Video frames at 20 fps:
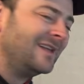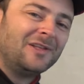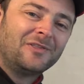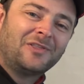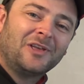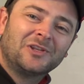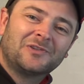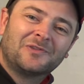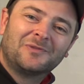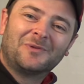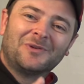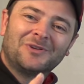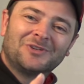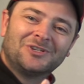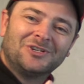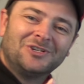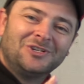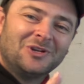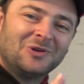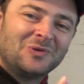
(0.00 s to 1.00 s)
thanks for
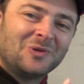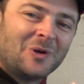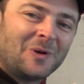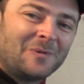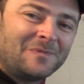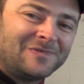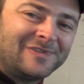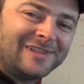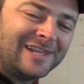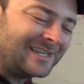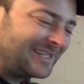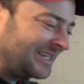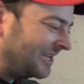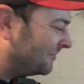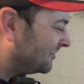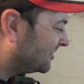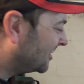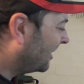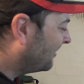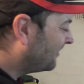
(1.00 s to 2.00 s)
watching, you lot. There's
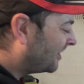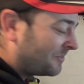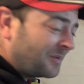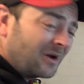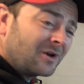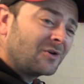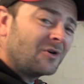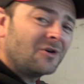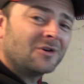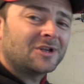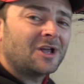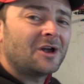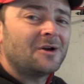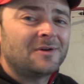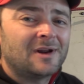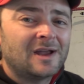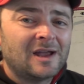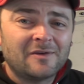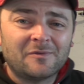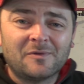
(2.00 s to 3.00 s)
loads coming up. I've got to go
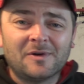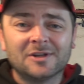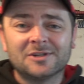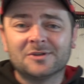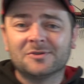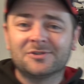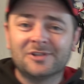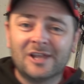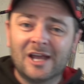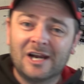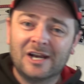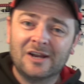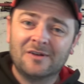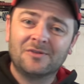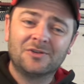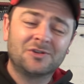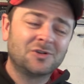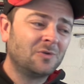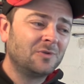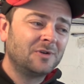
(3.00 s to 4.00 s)
now, otherwise I'll stand here
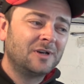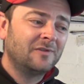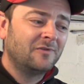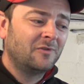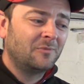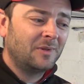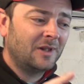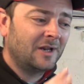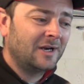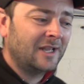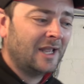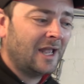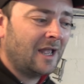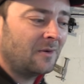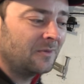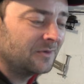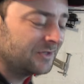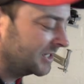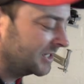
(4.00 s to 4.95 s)
and talk to you for bloody hours